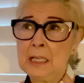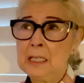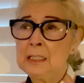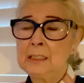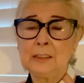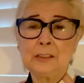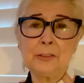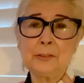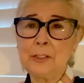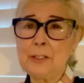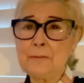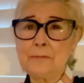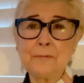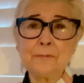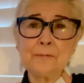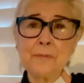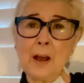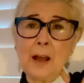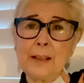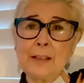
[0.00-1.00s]
It's only
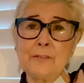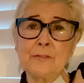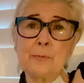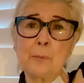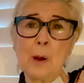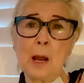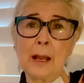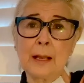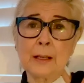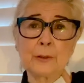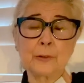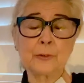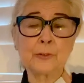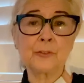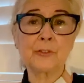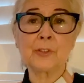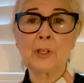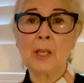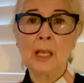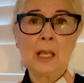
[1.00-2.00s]
5
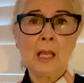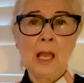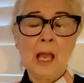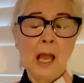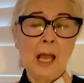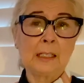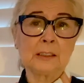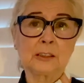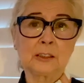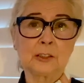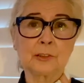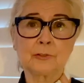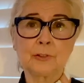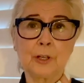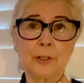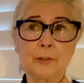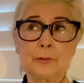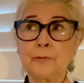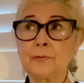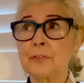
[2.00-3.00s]
miles as the
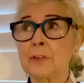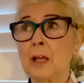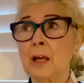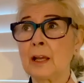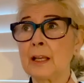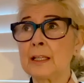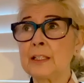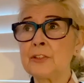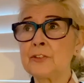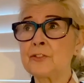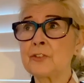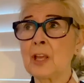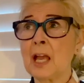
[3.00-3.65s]
crow flies,